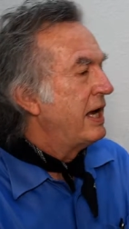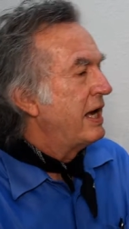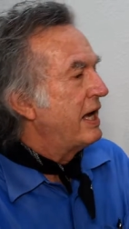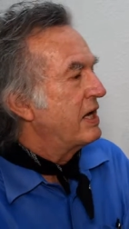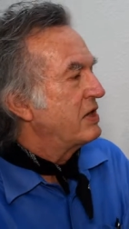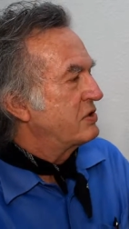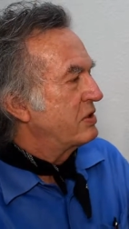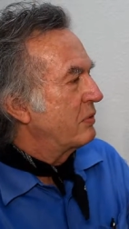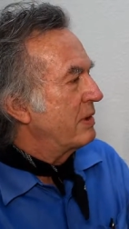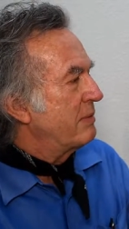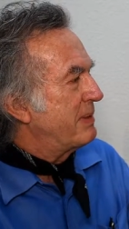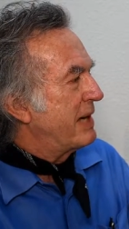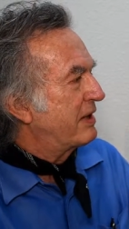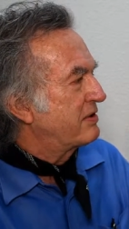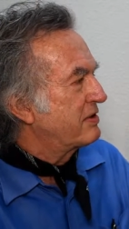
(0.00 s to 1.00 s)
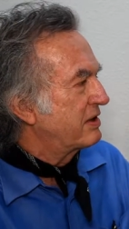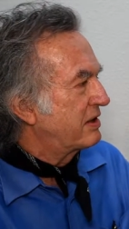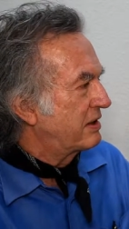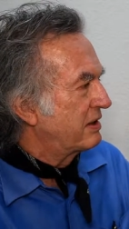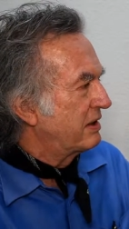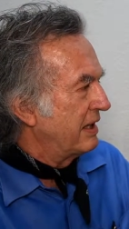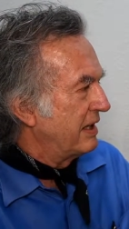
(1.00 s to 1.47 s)
And she went back to
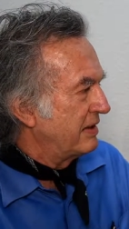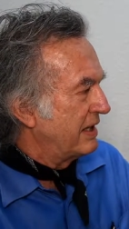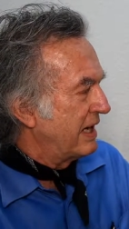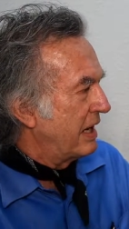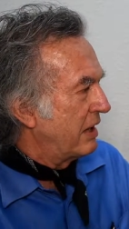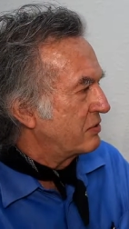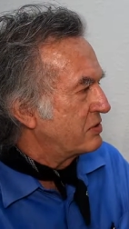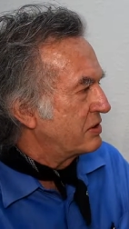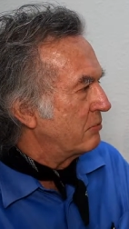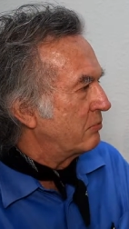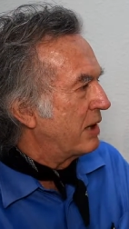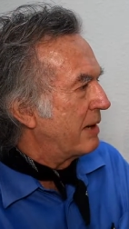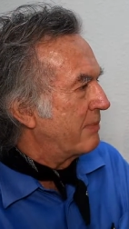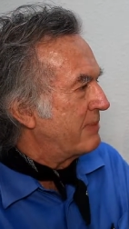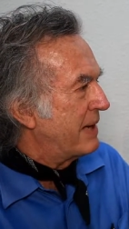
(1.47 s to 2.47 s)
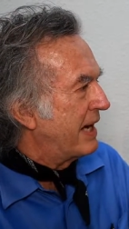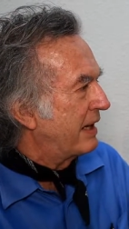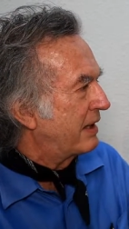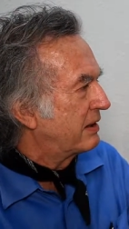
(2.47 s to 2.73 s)
the house and brought back